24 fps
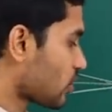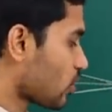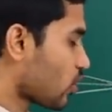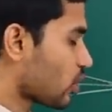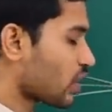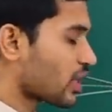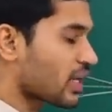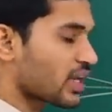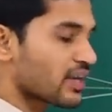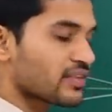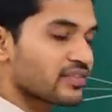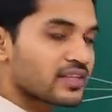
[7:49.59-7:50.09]

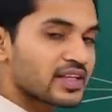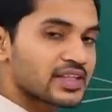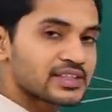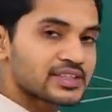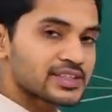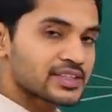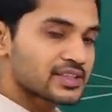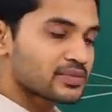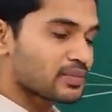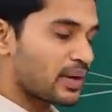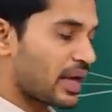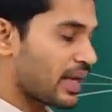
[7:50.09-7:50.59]
concave
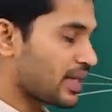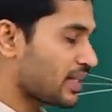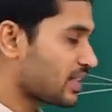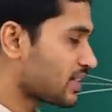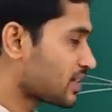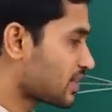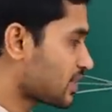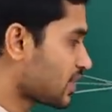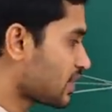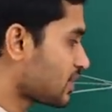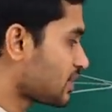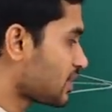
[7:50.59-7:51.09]
lens is
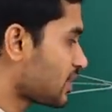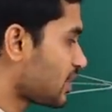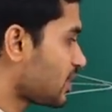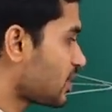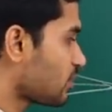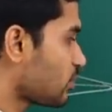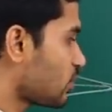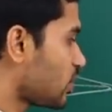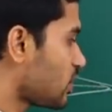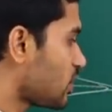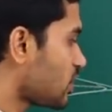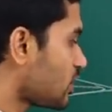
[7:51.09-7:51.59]
minus 10
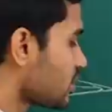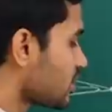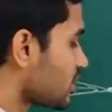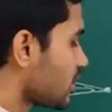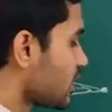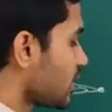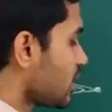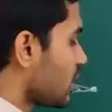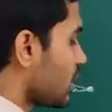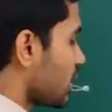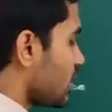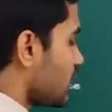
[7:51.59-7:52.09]
centimeters,
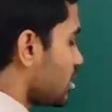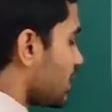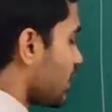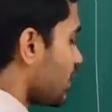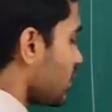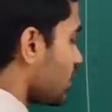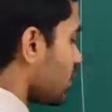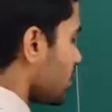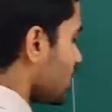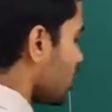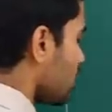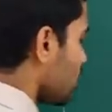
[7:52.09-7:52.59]

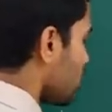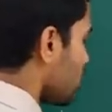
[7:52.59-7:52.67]
then